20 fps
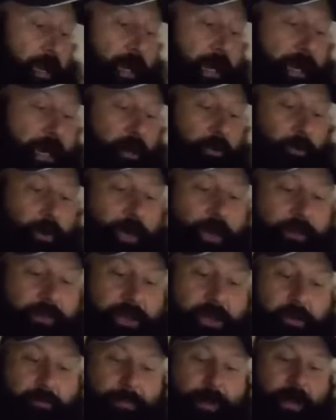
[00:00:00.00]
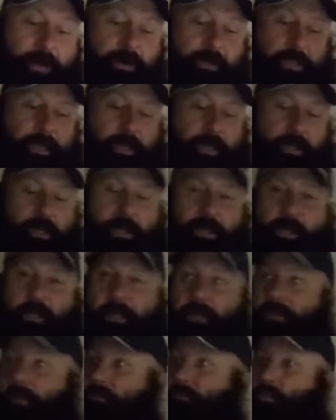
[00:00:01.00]
When I think about it,
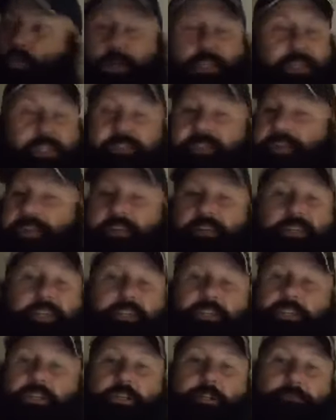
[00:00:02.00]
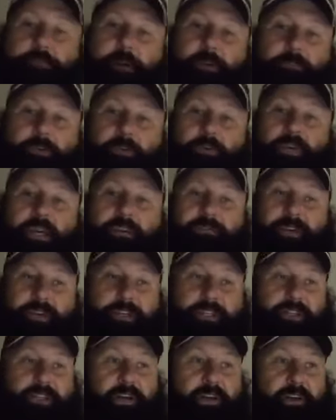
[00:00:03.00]
what did the Indigenous people give
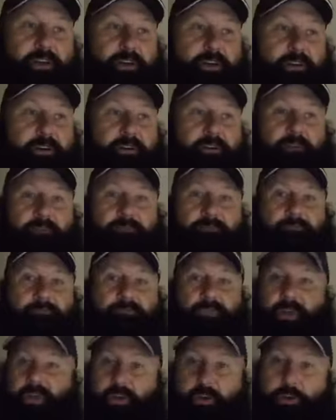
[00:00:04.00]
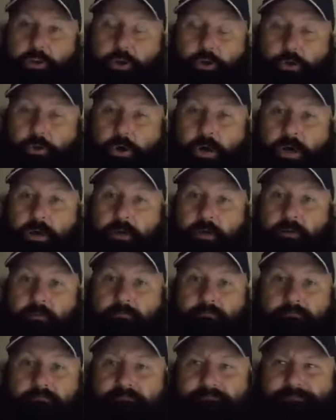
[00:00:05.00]
us? The canoe?
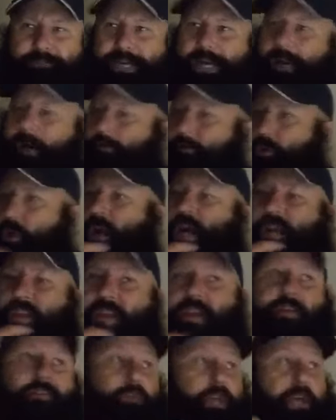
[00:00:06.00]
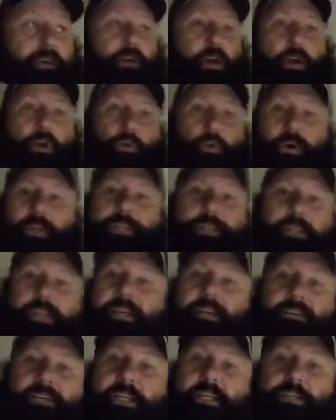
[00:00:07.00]
I'm trying to think, like, what did
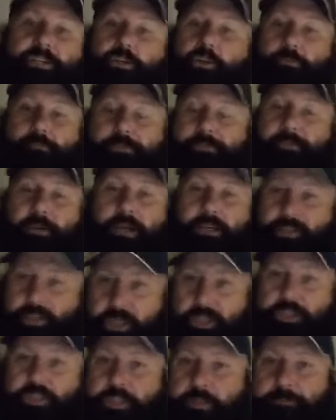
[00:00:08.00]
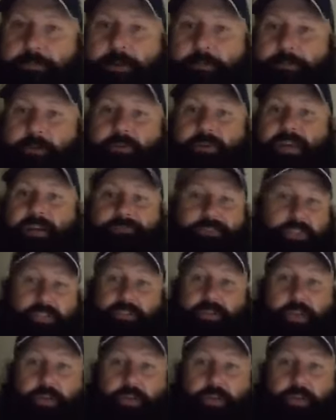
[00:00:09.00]
the indigenous people give us?